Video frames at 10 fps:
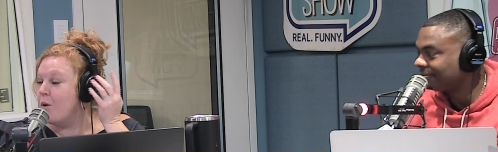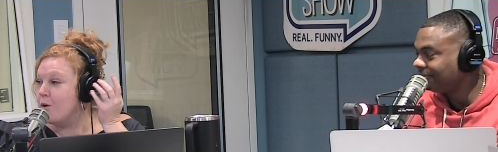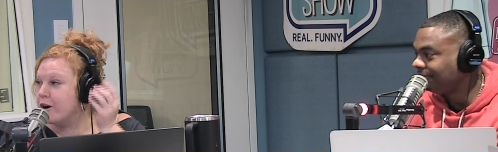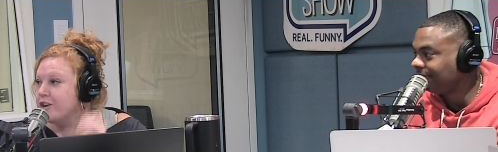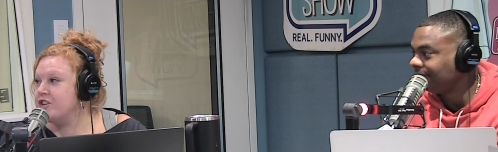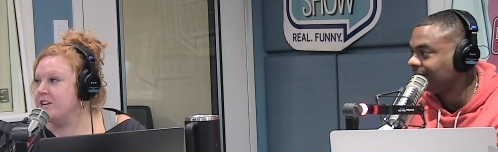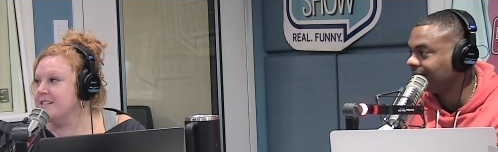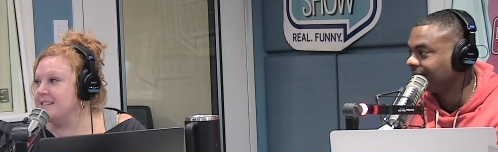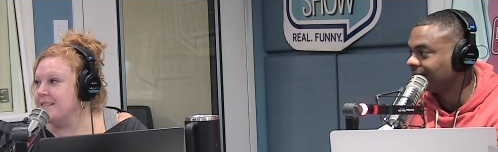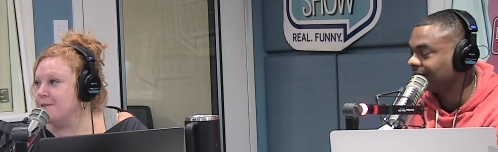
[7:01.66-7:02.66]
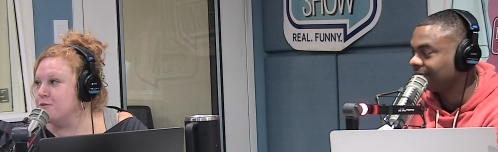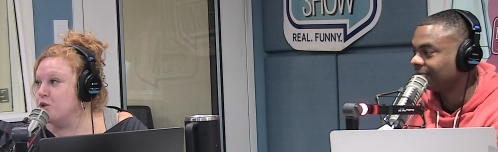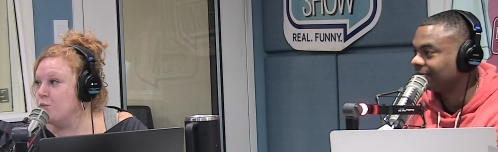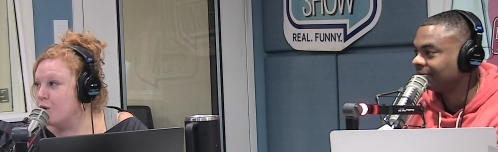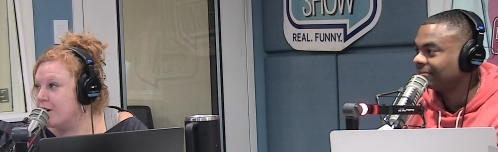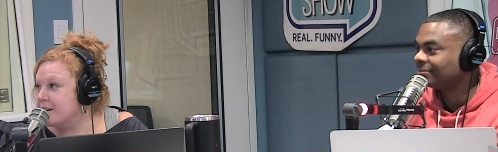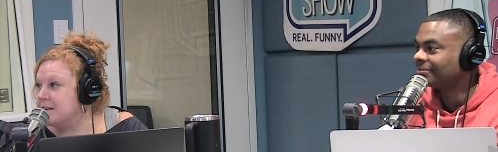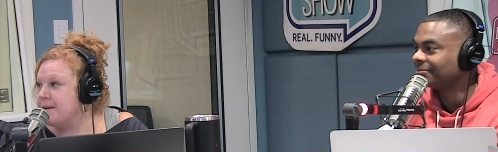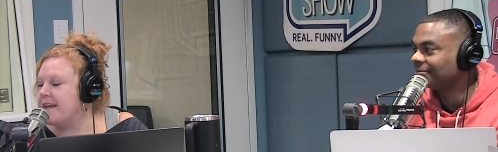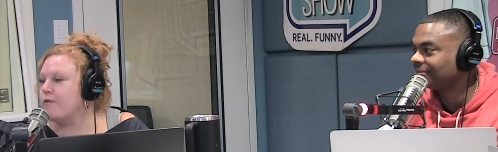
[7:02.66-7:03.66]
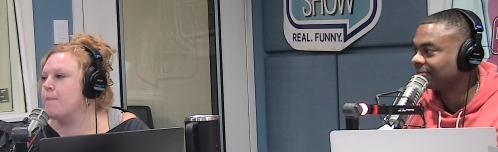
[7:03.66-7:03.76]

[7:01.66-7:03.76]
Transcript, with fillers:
Speaker 1: or she could send them to work to be like